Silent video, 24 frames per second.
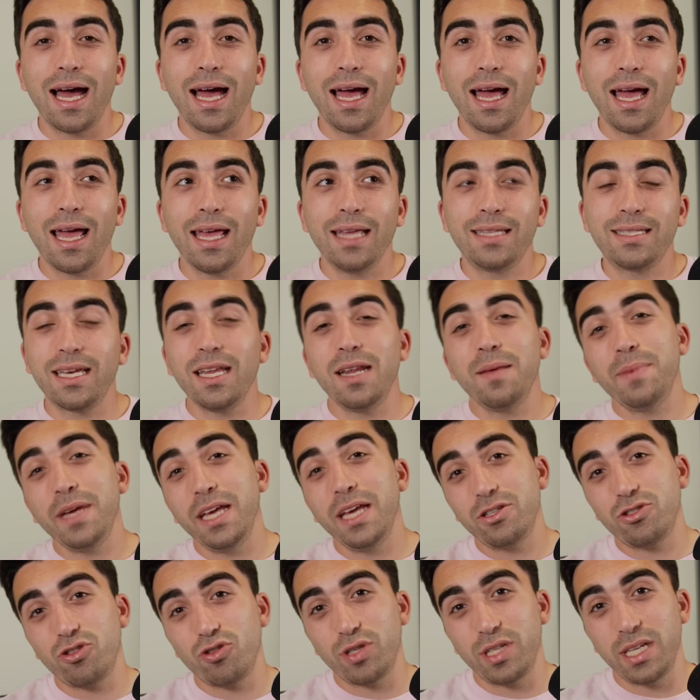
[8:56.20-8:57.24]
it's going to be
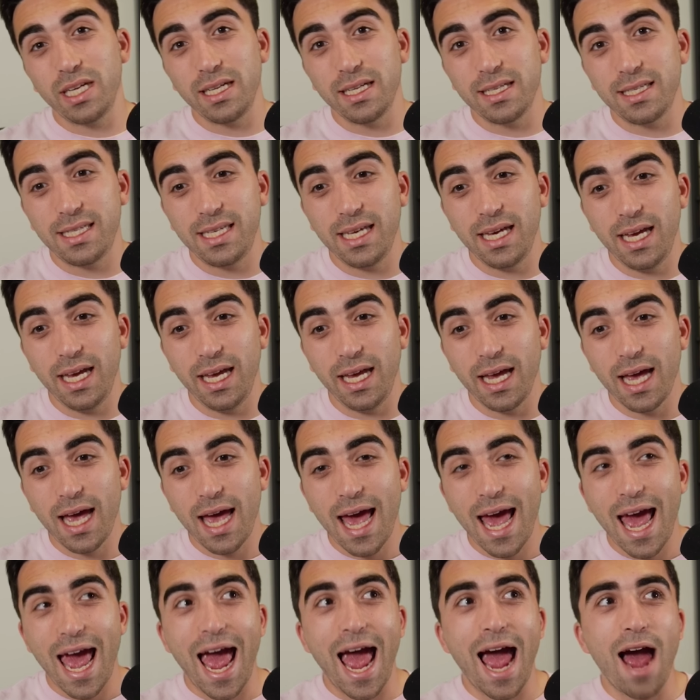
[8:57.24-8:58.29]
interesting to see
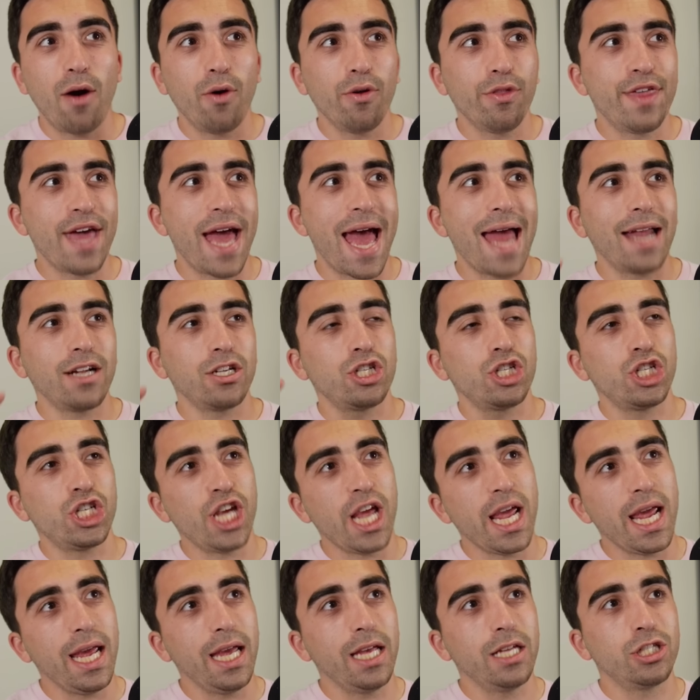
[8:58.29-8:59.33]
how that
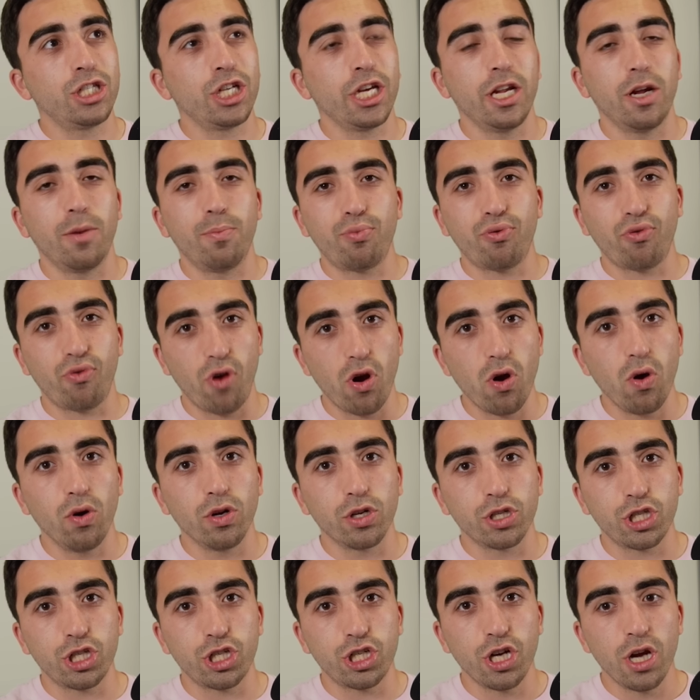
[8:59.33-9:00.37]
change in
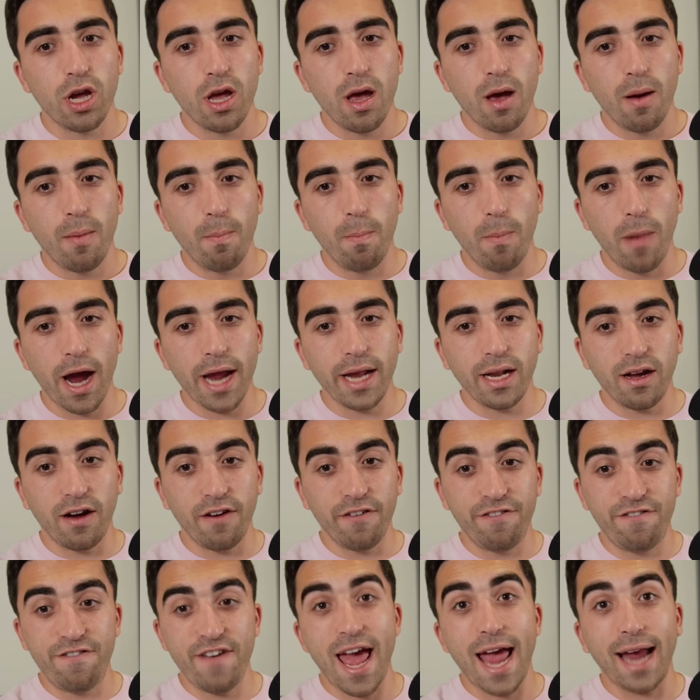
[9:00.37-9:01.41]
approach might
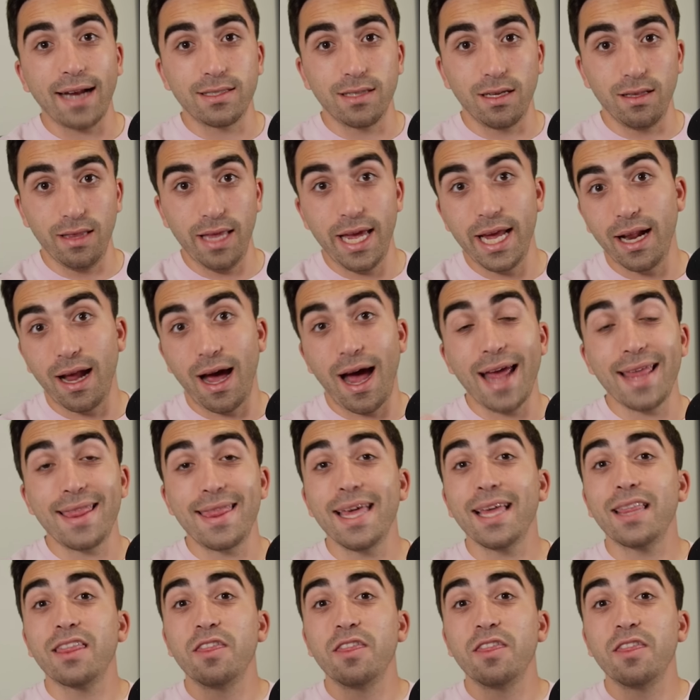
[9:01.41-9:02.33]
affect Elena. I think the